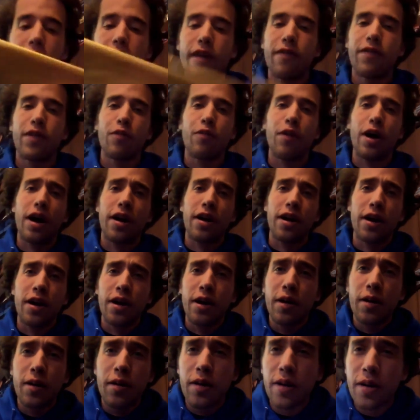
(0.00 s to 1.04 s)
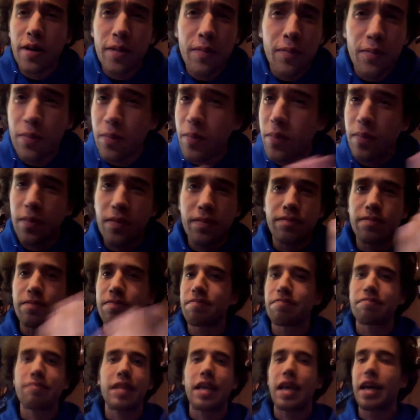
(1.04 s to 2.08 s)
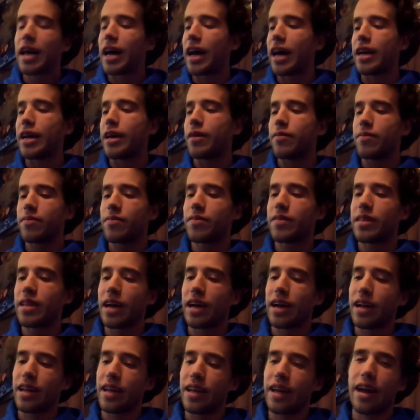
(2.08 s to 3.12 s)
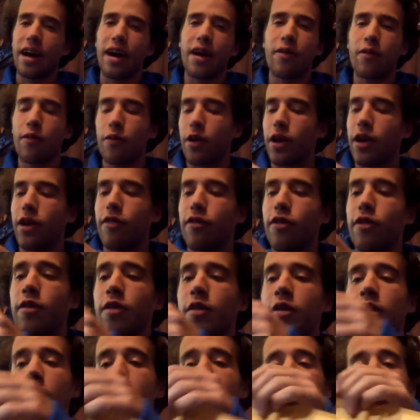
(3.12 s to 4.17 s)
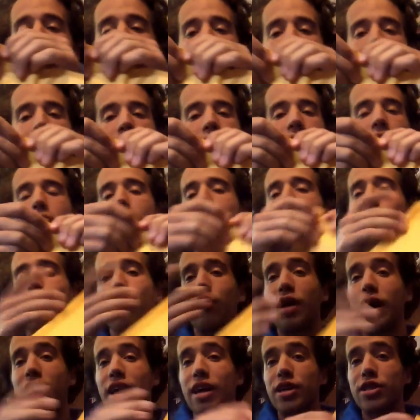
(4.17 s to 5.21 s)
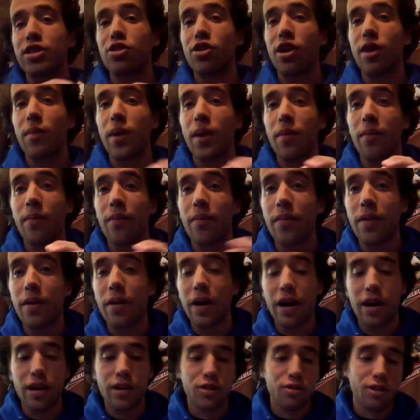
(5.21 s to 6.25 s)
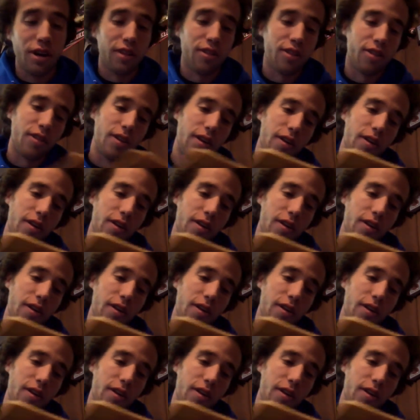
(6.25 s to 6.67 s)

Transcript: if you wanna, I didn't plan on showing my address